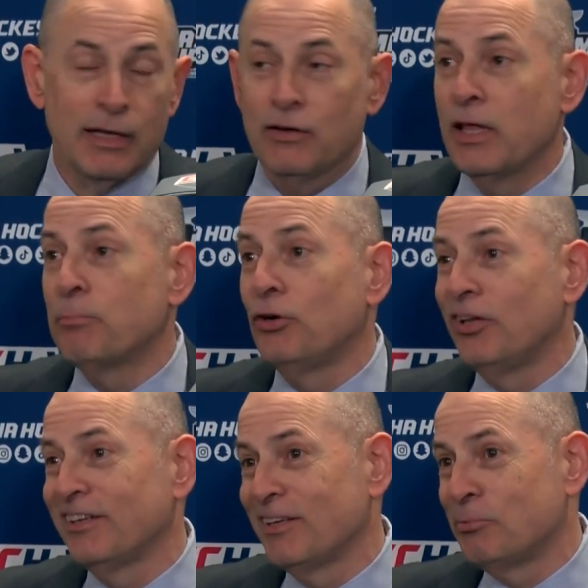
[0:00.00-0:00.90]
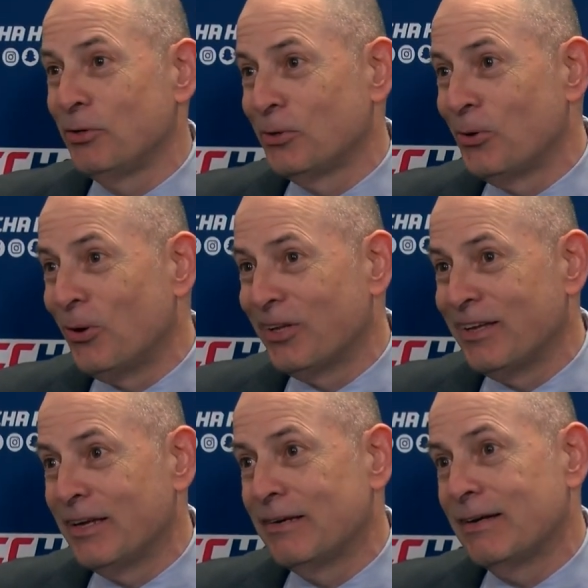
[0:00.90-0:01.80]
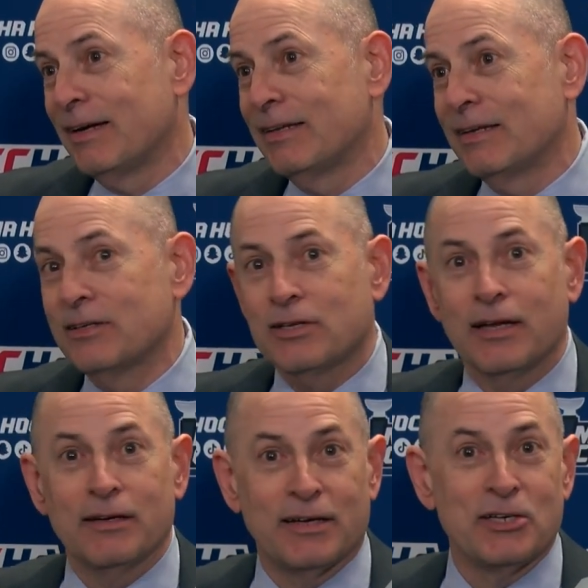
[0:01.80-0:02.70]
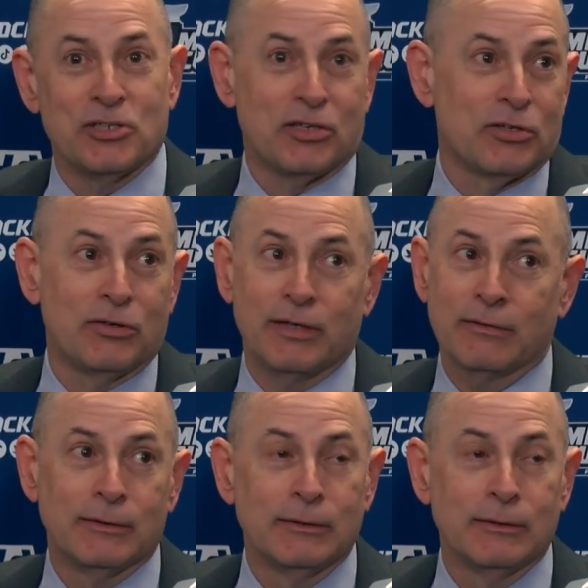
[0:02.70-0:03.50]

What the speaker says: You know, they pull it. They pull the goalie, and it can get dicey too. And